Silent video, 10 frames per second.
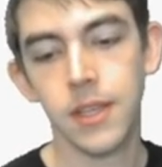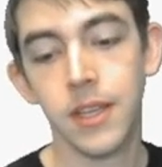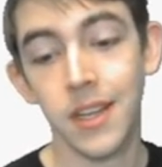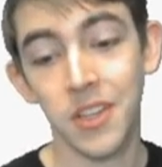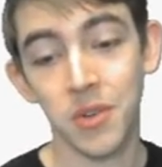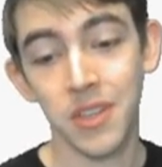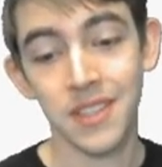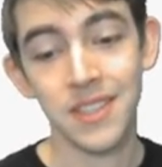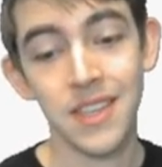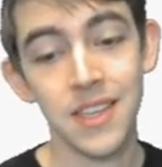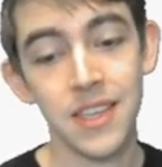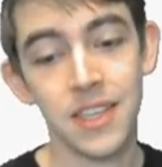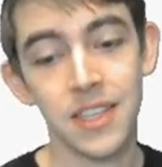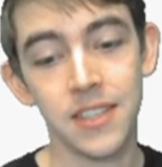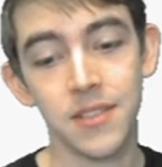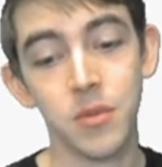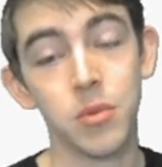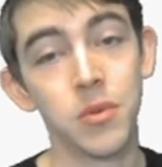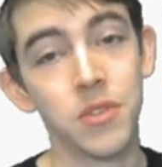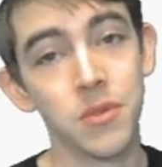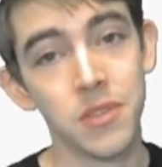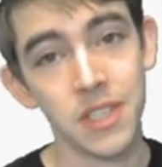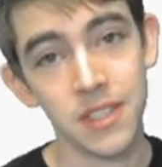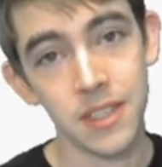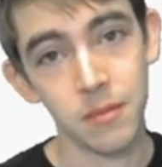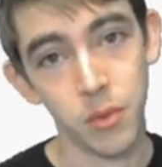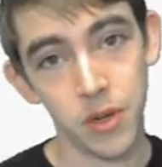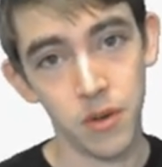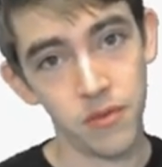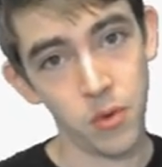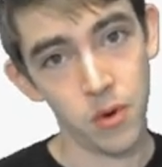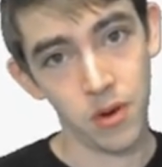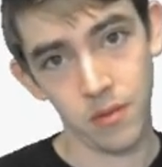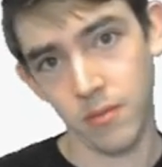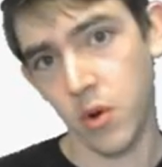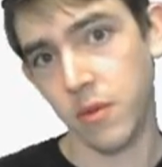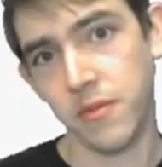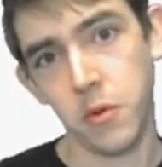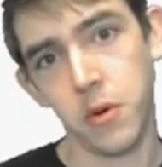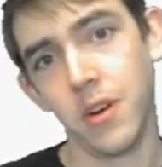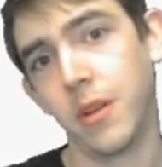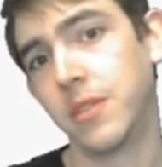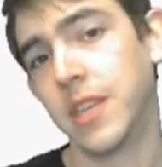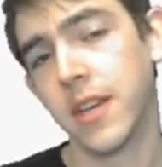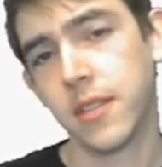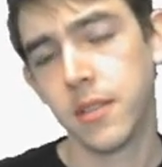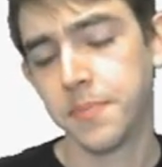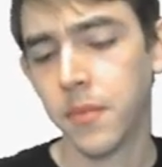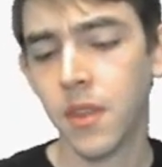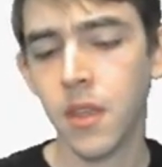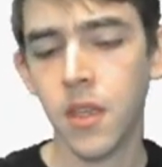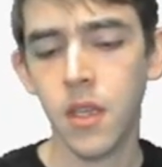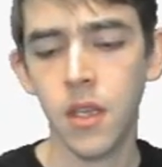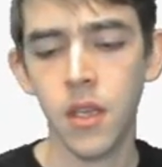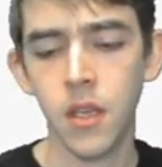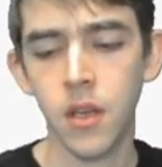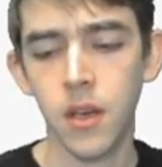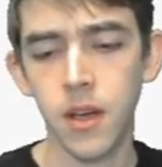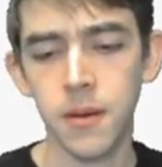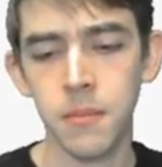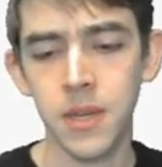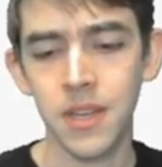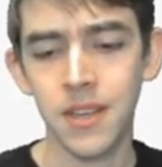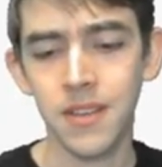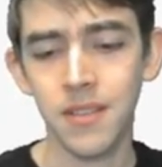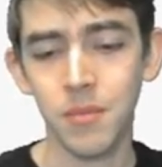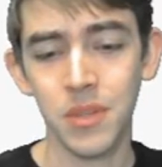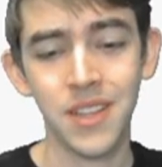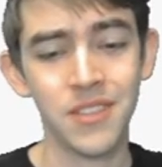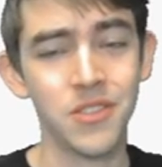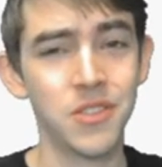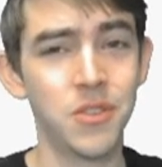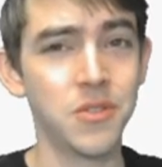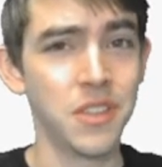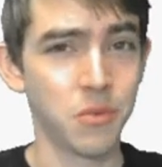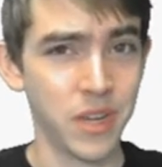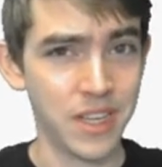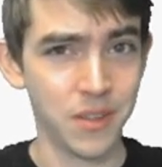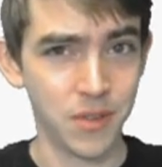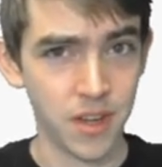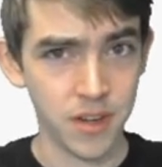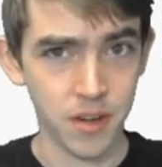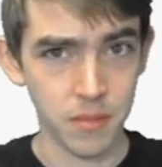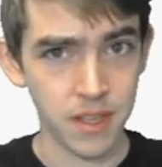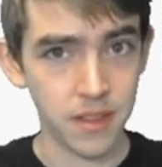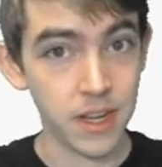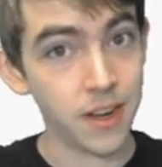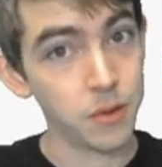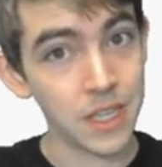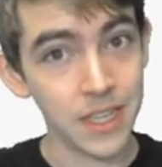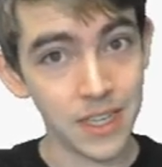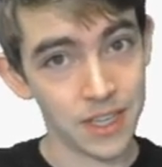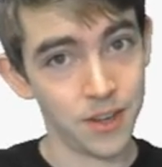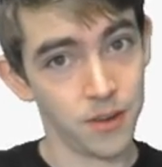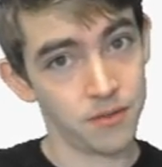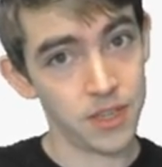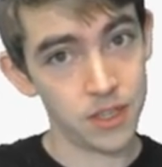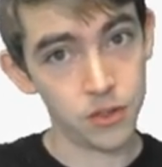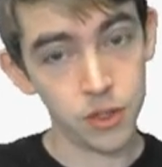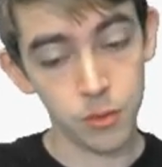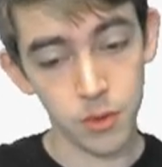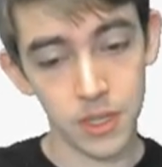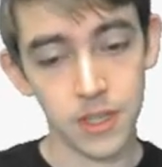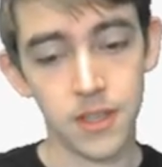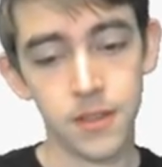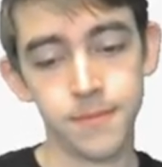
And you can see it is Ubuntu 16.04.04 LTS. Um, but that's just using the regular docker method. How do we get in here via rooting?